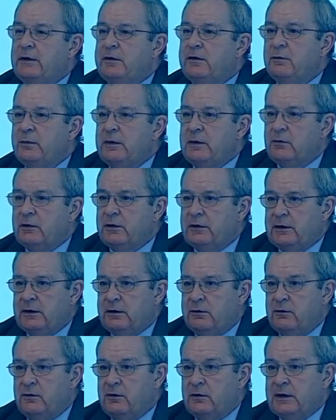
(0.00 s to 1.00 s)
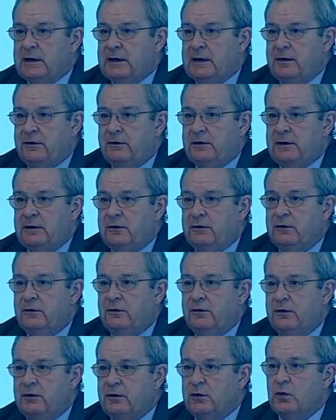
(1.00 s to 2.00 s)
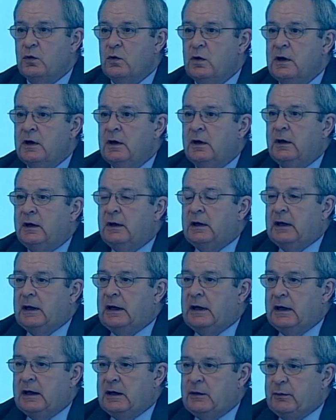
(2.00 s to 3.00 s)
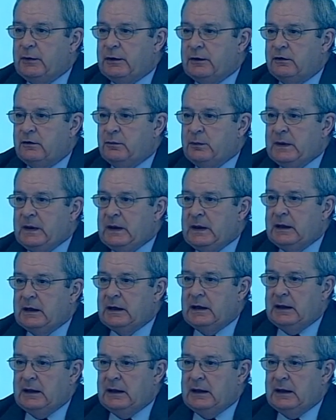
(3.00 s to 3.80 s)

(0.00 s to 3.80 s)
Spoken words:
to be what other organizations do, but to be